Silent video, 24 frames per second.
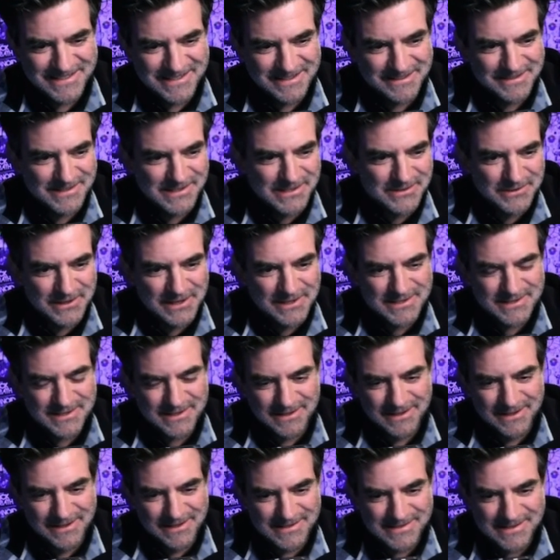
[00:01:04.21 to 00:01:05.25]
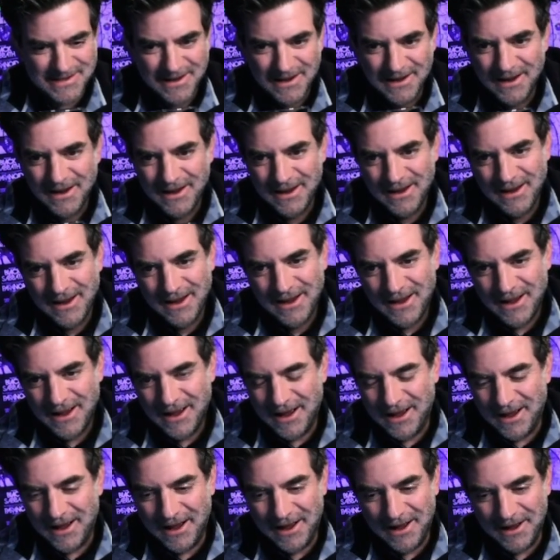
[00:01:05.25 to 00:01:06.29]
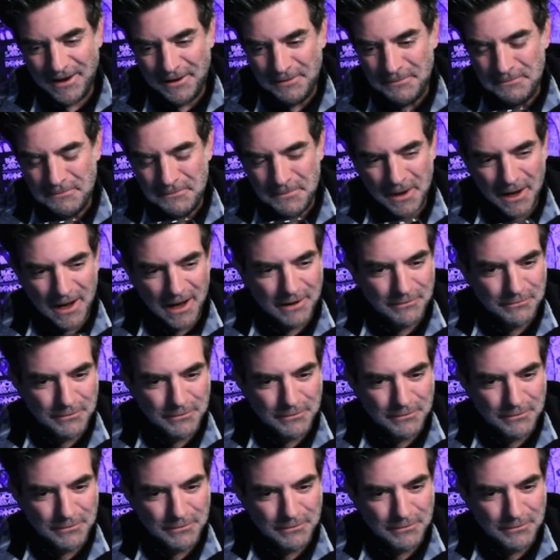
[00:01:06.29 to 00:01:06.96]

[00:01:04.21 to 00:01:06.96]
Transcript: to this question is. I